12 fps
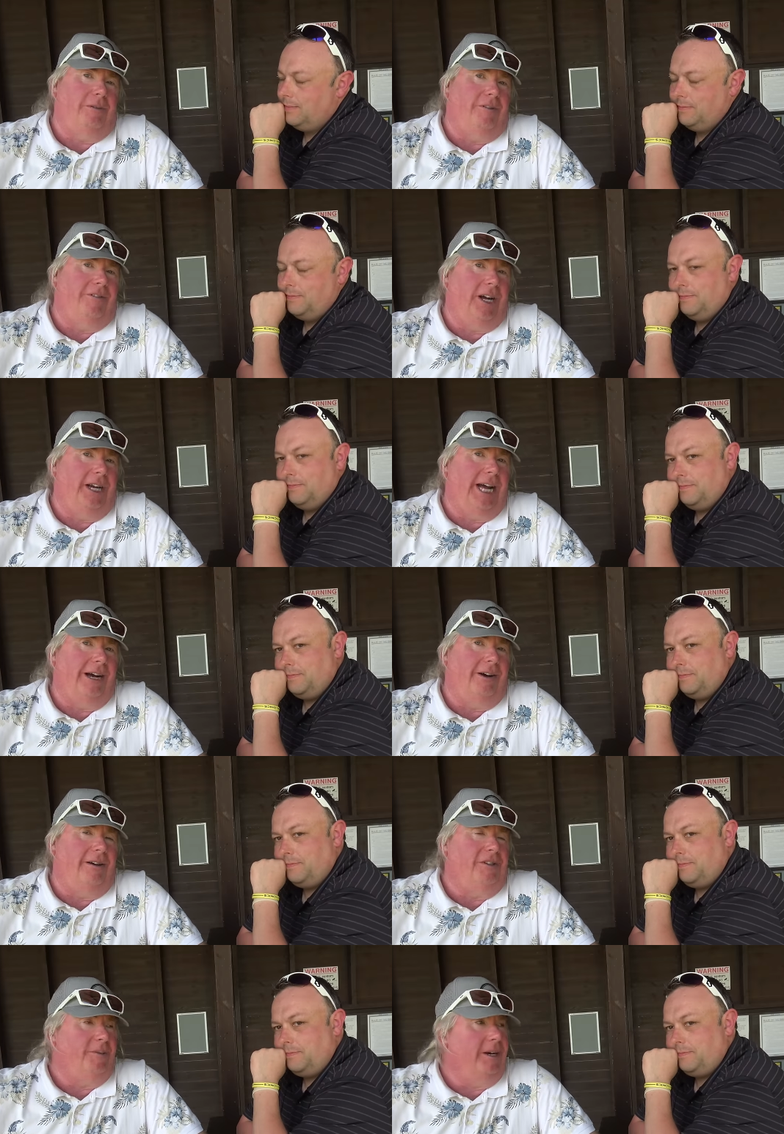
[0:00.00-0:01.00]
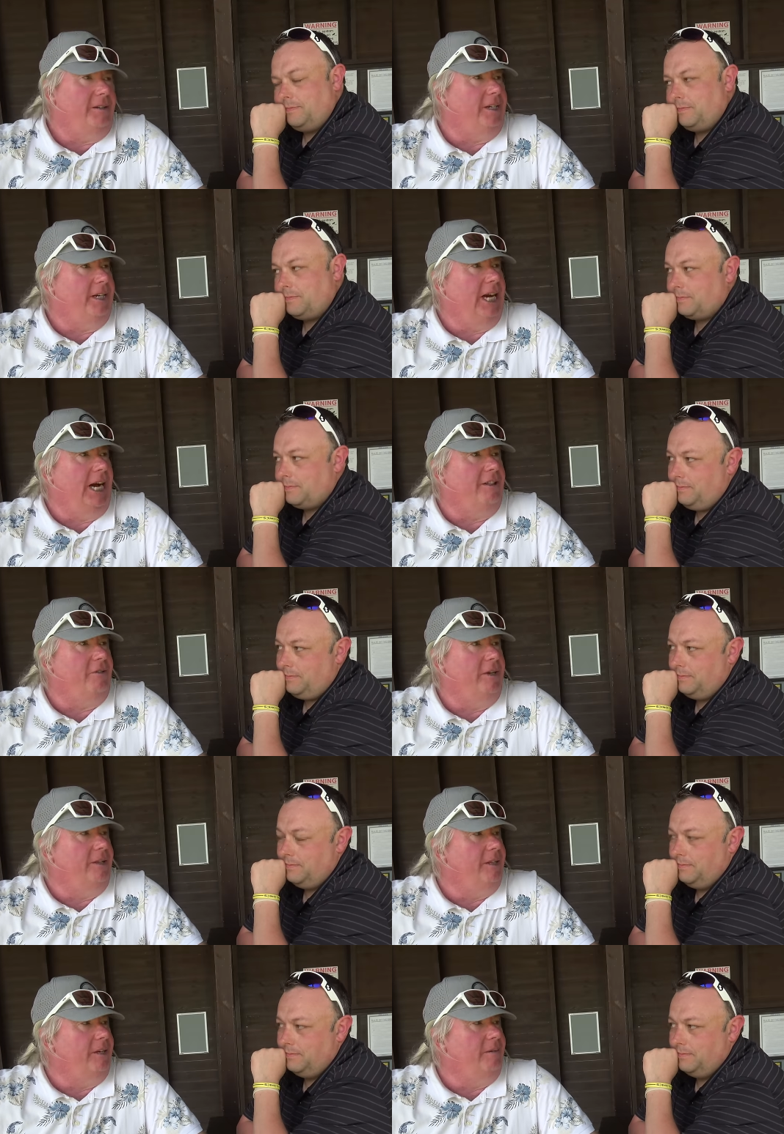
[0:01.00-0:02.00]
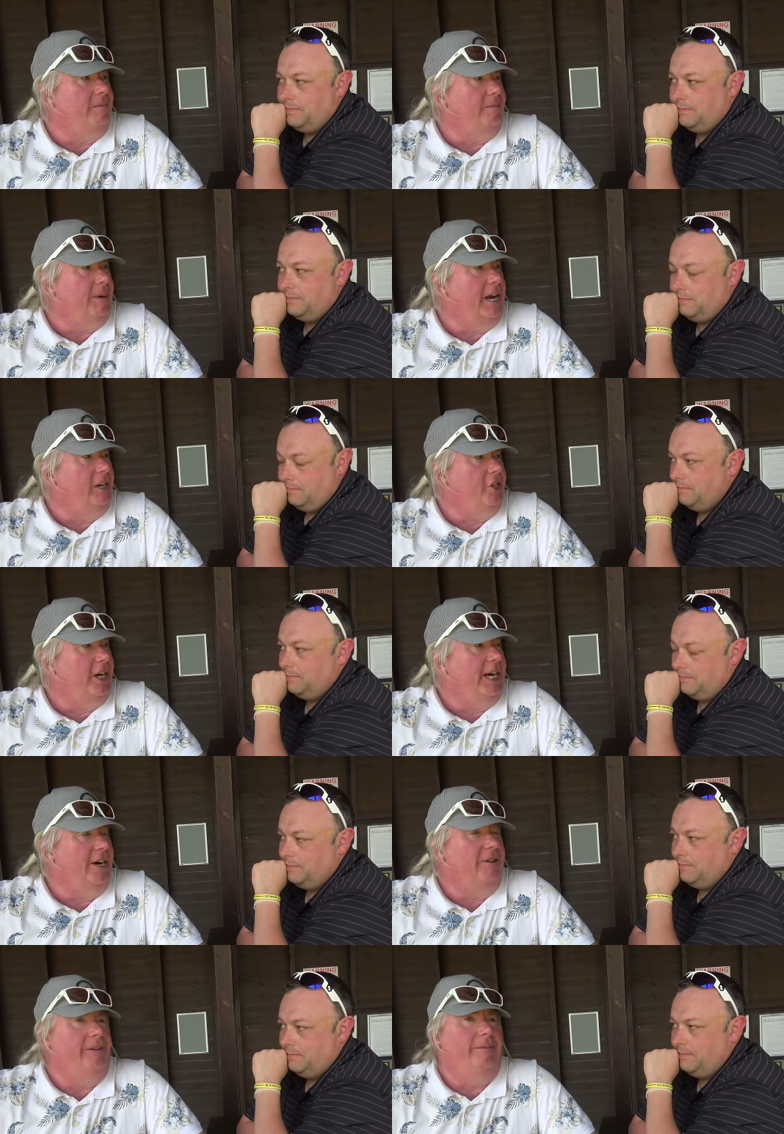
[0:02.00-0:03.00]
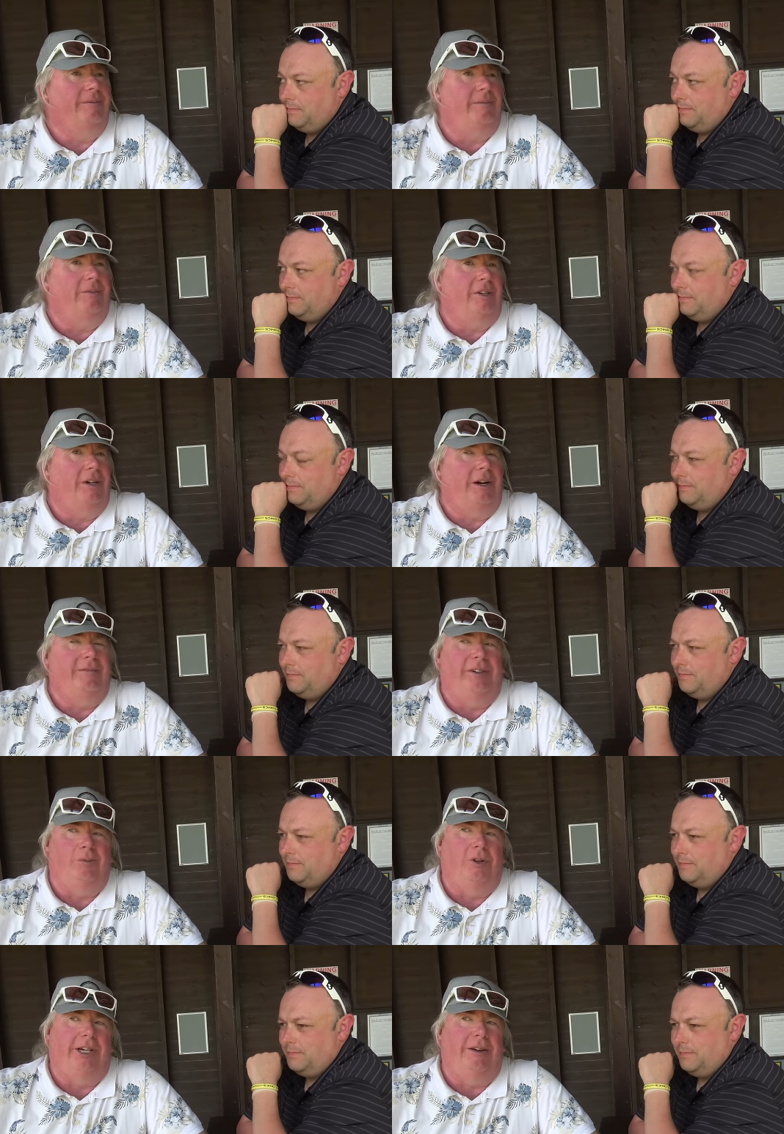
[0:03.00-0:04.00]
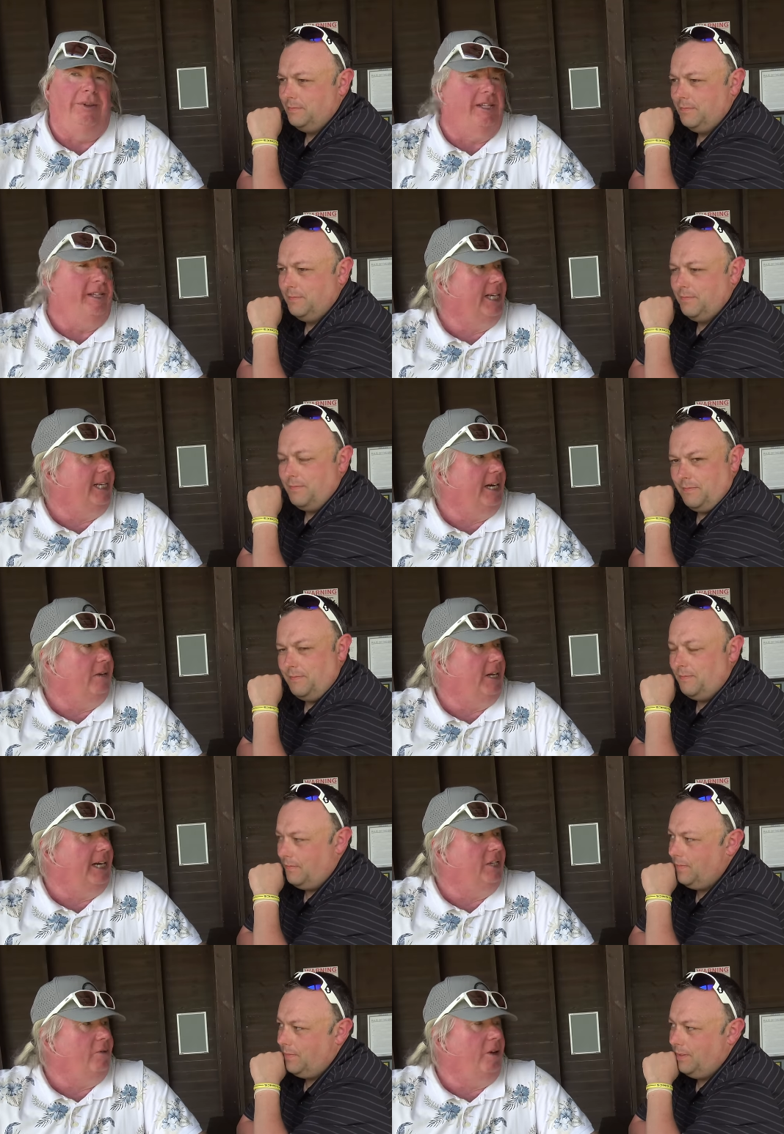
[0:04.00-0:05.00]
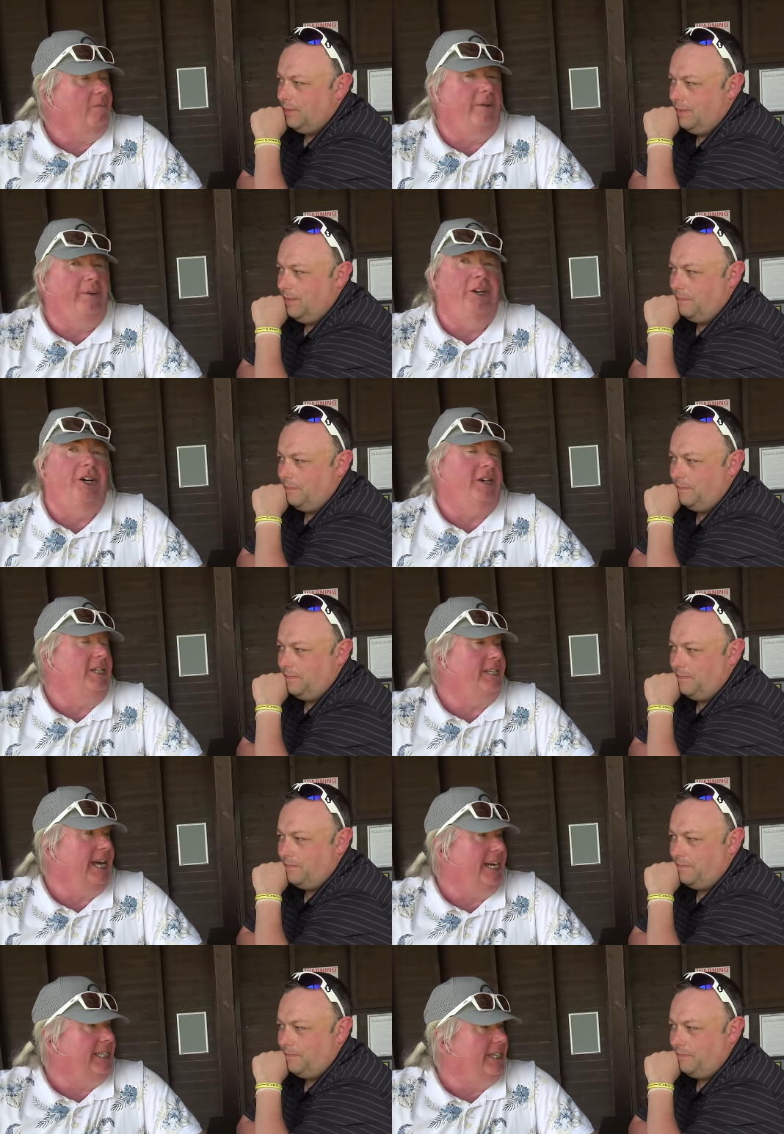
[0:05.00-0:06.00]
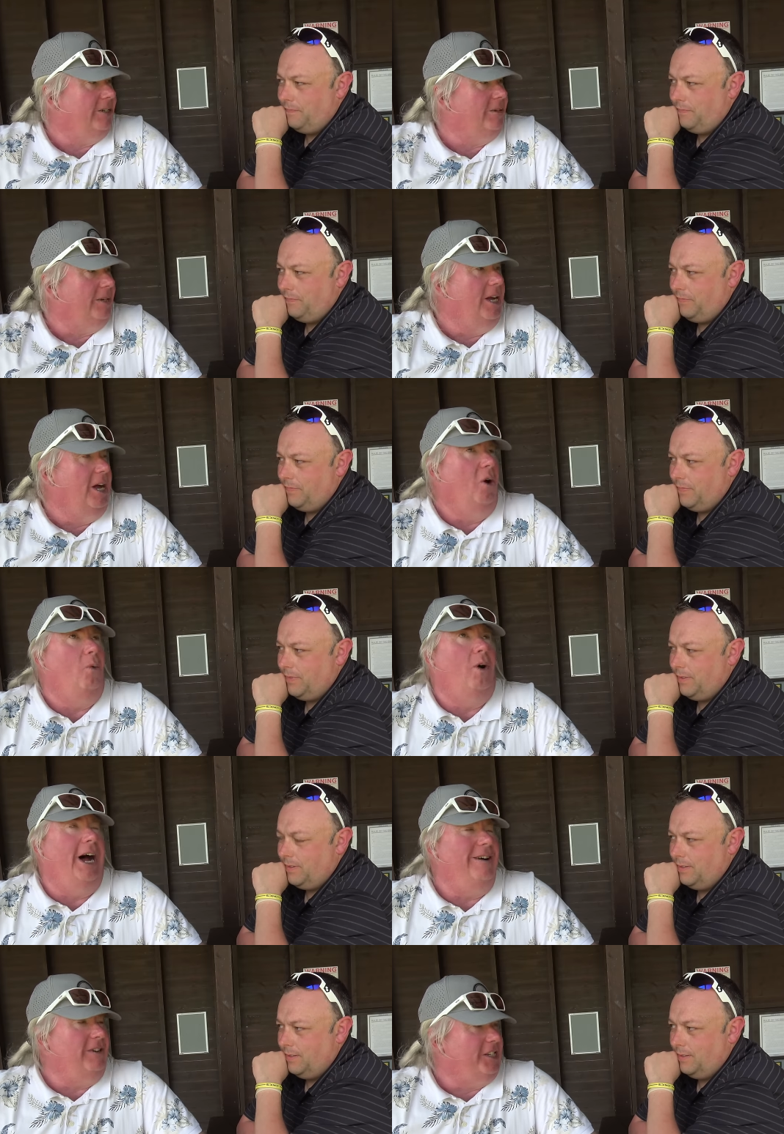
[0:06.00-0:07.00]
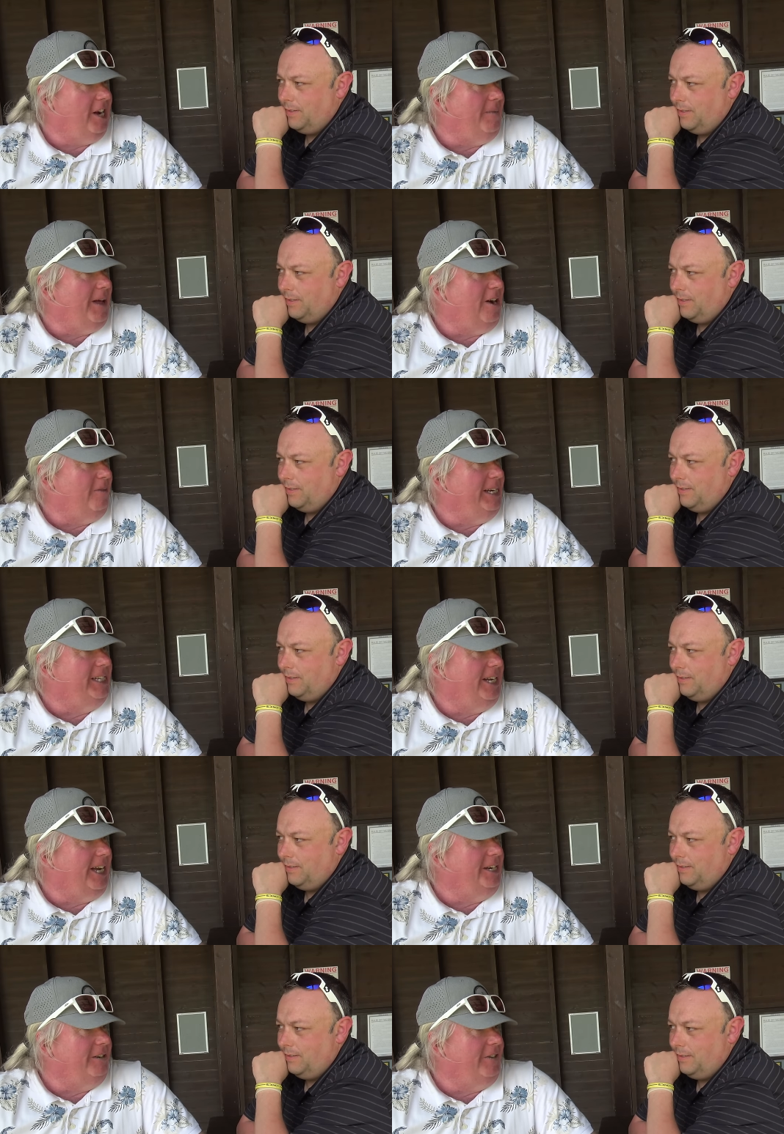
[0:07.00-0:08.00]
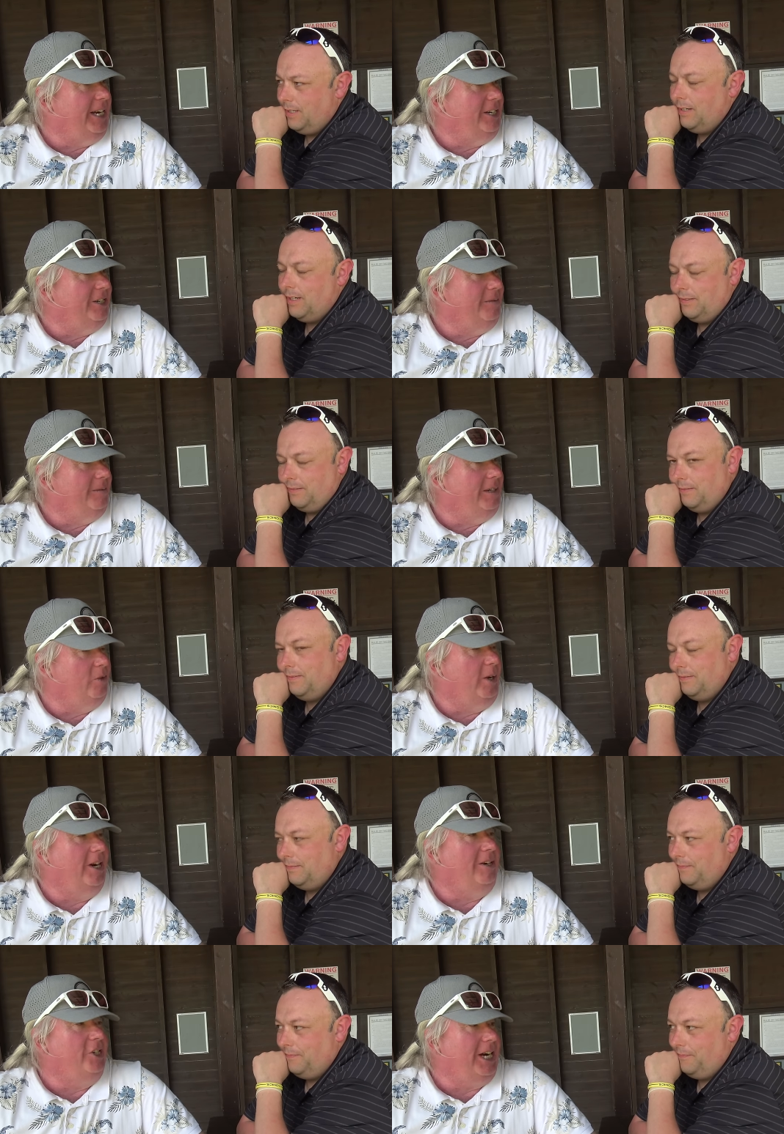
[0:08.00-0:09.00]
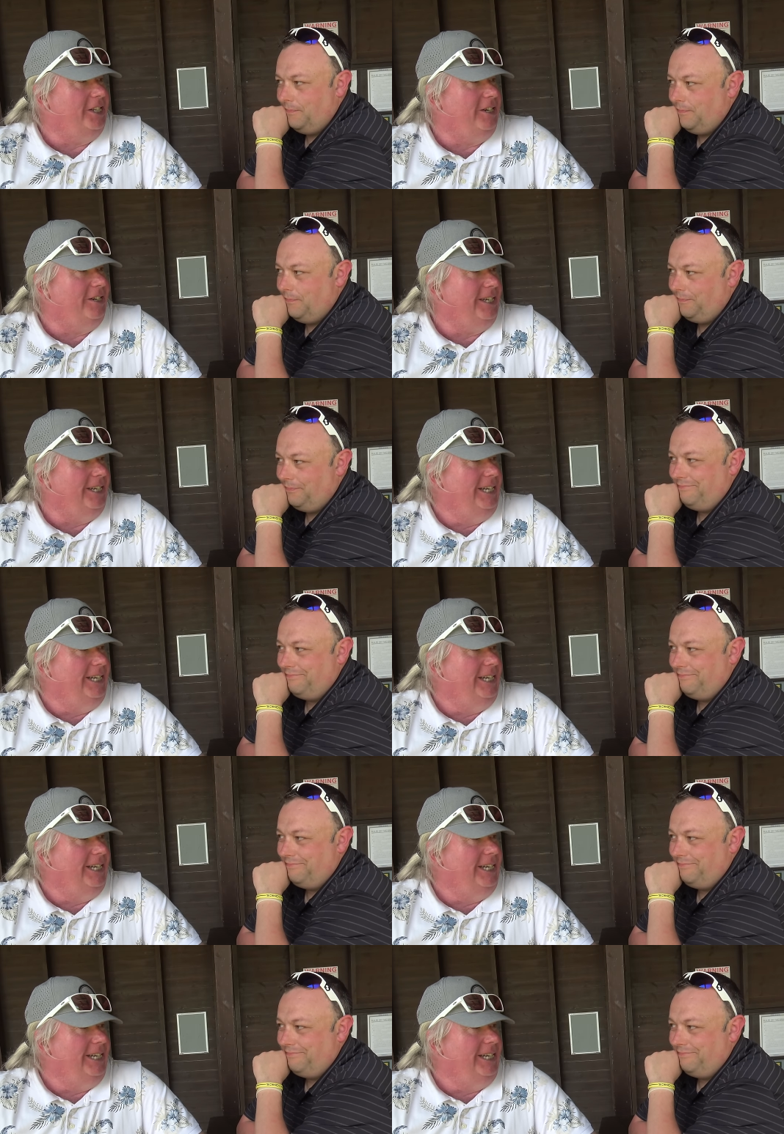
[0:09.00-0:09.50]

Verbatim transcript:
Speaker 1: I will find out. I've spoke to Catherine, the manager here, and she hopefully will give me the details later on. But yeah. we're not going to stay till whatever time that'll be tonight to finish because no, no. we are shattered.